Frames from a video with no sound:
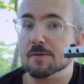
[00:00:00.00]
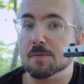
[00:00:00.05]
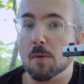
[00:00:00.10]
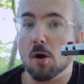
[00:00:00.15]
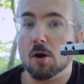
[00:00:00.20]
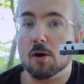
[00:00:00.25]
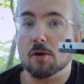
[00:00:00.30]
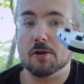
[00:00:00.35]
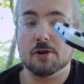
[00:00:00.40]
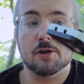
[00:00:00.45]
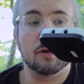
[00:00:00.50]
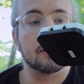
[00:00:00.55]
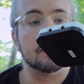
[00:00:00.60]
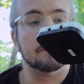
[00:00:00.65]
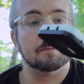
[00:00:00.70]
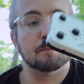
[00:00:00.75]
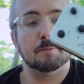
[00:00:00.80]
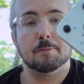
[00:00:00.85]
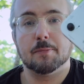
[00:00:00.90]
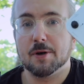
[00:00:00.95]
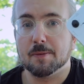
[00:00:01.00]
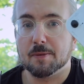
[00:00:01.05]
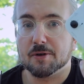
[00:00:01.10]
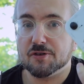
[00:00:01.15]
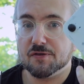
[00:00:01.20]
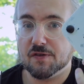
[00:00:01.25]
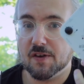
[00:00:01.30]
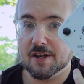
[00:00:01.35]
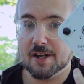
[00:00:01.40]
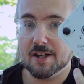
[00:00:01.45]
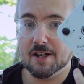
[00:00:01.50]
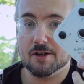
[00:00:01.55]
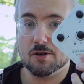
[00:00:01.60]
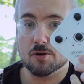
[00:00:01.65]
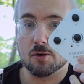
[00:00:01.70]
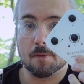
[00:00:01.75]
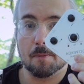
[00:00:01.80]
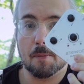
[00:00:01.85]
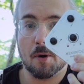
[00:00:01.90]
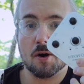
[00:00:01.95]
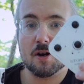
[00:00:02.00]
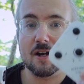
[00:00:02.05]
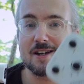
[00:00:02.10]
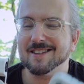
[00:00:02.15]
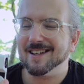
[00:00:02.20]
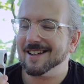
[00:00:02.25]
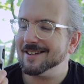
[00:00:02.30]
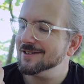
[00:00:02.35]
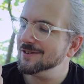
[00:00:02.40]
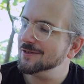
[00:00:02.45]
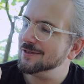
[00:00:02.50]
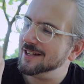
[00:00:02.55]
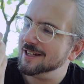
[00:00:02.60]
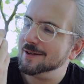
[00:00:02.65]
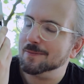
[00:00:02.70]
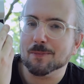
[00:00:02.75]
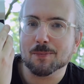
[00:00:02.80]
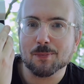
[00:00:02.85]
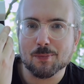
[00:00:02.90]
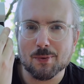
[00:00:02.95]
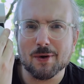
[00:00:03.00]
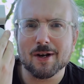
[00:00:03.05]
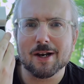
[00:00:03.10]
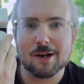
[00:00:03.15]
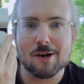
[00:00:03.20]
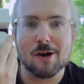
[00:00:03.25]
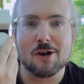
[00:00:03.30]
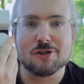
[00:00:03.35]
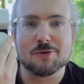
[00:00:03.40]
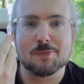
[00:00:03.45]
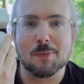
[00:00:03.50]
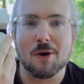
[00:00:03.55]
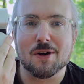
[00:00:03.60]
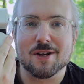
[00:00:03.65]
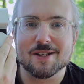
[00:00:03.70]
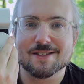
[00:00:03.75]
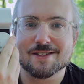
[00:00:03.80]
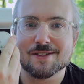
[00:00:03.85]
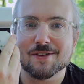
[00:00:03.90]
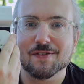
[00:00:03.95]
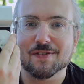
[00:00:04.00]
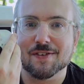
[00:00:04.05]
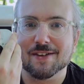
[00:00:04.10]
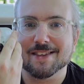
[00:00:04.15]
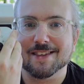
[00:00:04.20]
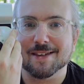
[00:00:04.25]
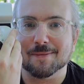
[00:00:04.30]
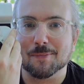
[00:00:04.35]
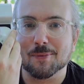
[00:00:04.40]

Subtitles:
smaller. You can pretty much fit it in your pocket, and you need pretty large pockets to fit the